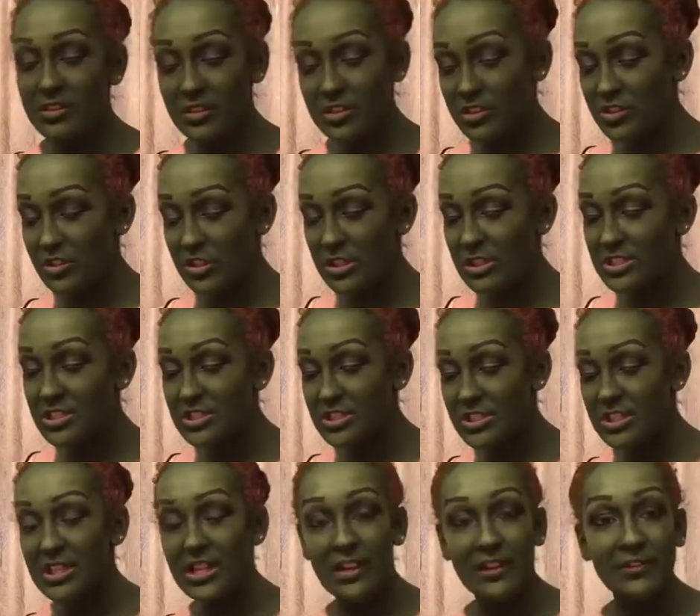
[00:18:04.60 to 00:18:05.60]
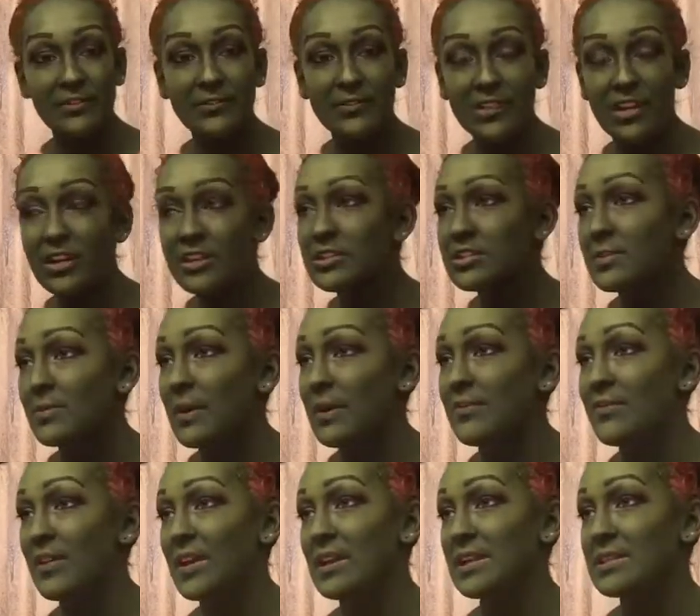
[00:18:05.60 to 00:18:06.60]
the strangest thing I've done to my
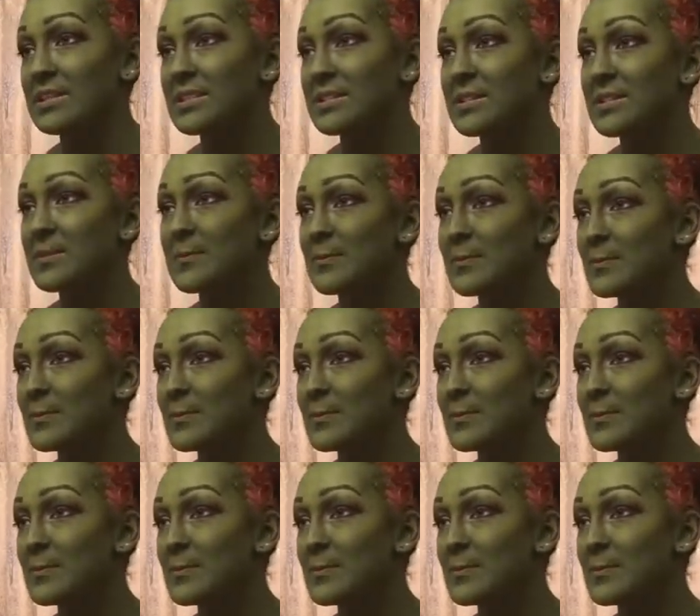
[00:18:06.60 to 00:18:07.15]
face.